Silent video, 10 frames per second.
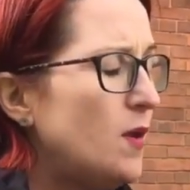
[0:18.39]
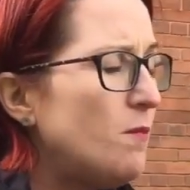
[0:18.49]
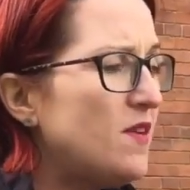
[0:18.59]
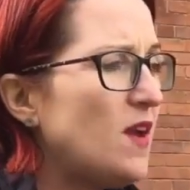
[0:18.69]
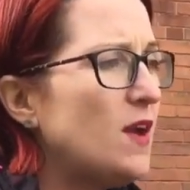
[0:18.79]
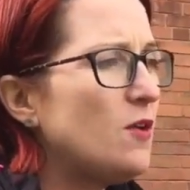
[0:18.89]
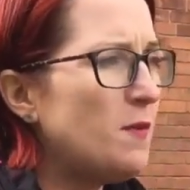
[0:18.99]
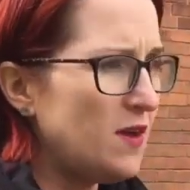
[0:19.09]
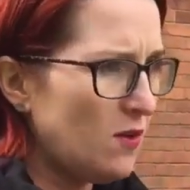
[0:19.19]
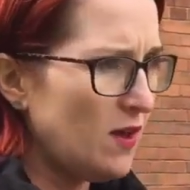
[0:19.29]
Maternal
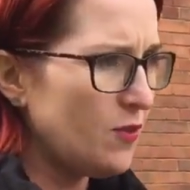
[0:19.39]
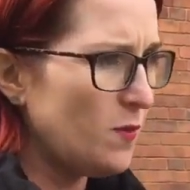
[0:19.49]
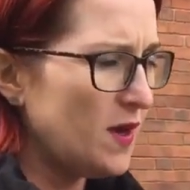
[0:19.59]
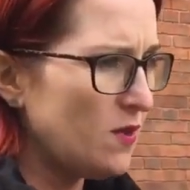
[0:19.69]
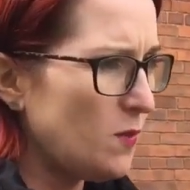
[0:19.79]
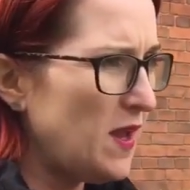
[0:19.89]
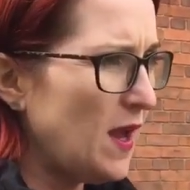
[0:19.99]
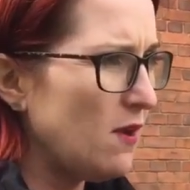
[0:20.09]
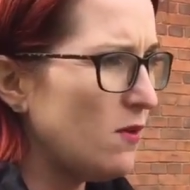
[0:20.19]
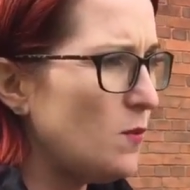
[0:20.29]
Mental Health Awareness Week
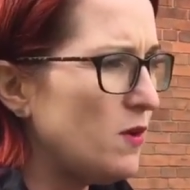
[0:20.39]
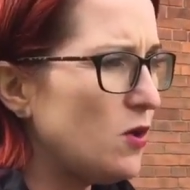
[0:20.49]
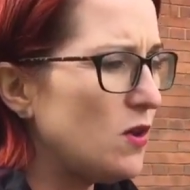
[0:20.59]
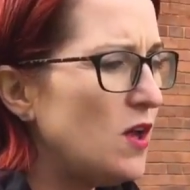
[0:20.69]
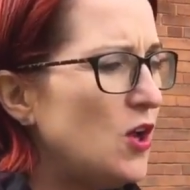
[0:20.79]
here on Wirral.